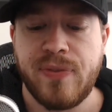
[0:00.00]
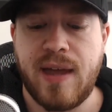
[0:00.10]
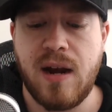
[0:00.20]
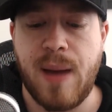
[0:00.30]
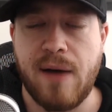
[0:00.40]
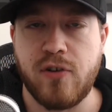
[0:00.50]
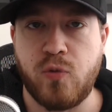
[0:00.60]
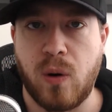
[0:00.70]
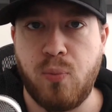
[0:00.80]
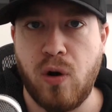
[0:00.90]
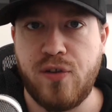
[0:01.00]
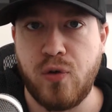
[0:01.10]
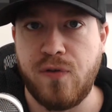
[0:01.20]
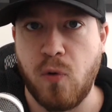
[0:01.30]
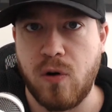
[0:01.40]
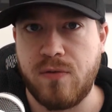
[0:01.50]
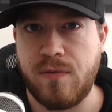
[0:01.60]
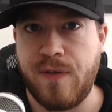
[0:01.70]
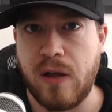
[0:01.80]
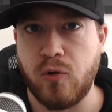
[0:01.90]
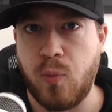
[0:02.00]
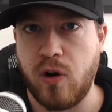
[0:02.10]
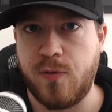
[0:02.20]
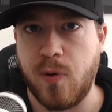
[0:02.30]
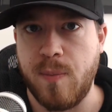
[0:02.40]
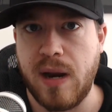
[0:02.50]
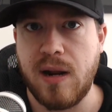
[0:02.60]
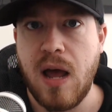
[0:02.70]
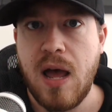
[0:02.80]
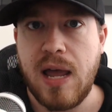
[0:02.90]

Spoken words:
Tatum averaged 1.24 FanDuel points per minute